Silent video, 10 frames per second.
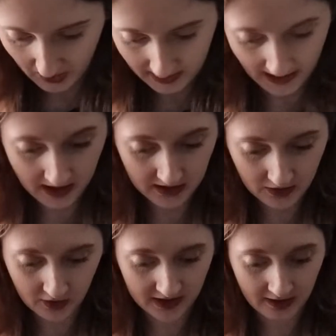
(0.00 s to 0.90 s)
Okay,
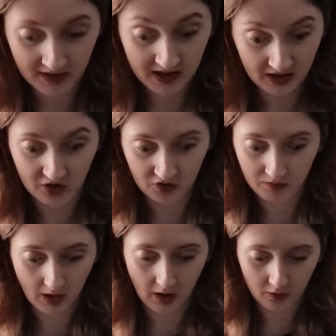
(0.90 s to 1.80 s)
it's not a series, it's
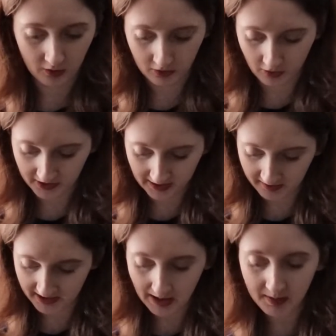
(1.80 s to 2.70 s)
got a
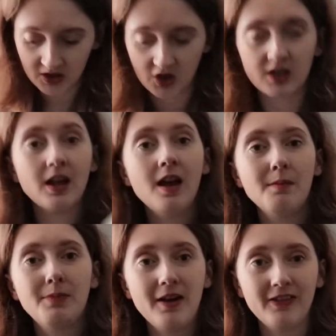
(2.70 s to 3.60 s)
series name. It's just
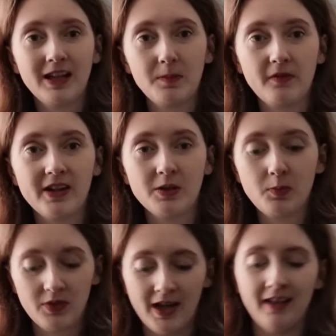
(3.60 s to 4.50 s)
Perfectly
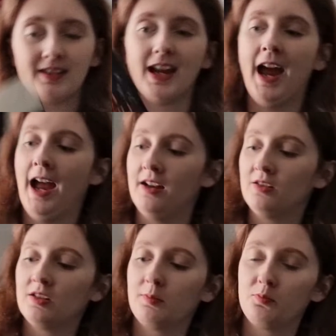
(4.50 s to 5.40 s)
Preventable Death
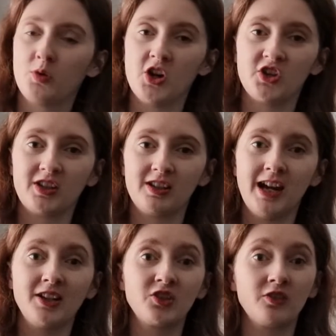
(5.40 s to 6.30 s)
and Precious
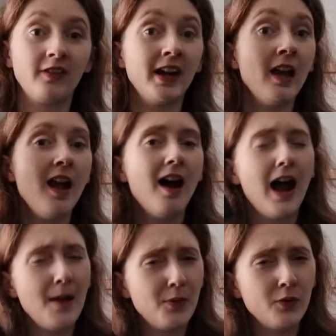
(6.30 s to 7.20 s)
Catastrophe.
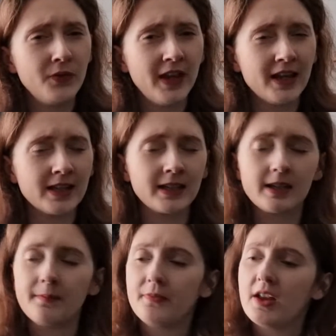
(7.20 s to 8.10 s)
I bought
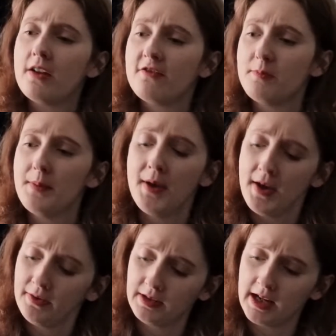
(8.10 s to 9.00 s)
this for my
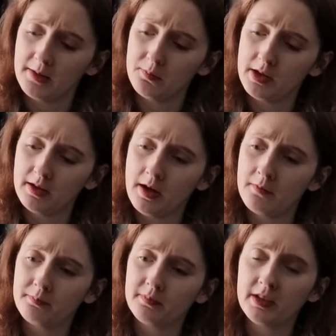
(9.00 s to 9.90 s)
birthday with
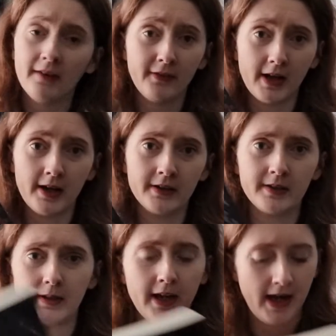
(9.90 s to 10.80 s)
a gift card
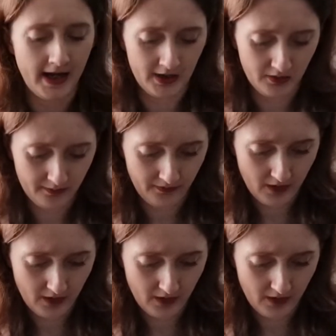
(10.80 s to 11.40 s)
that I had.